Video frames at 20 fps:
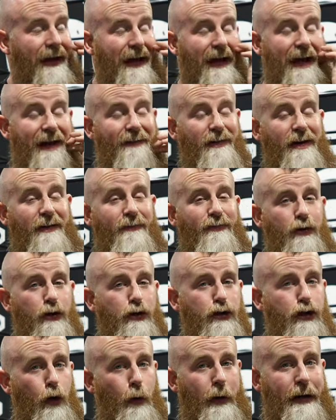Even if they're
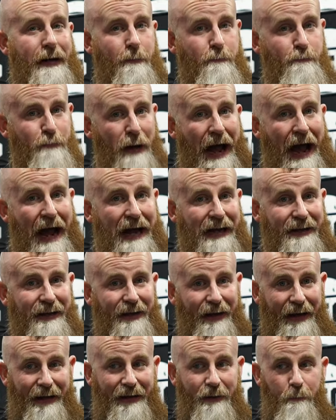doing
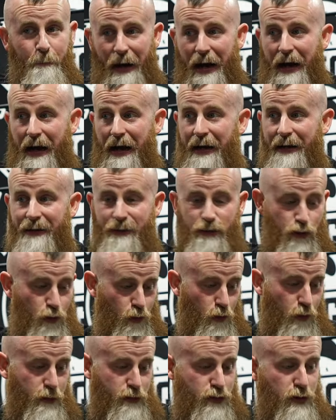back and buys
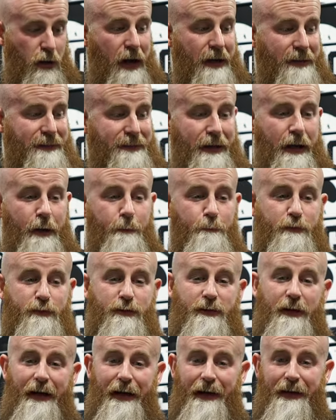or
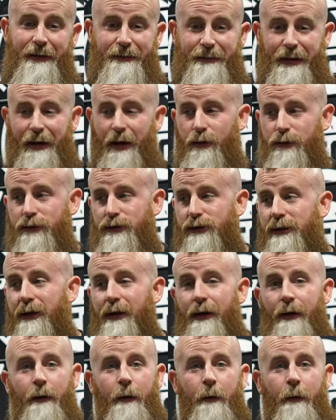triceps and delts,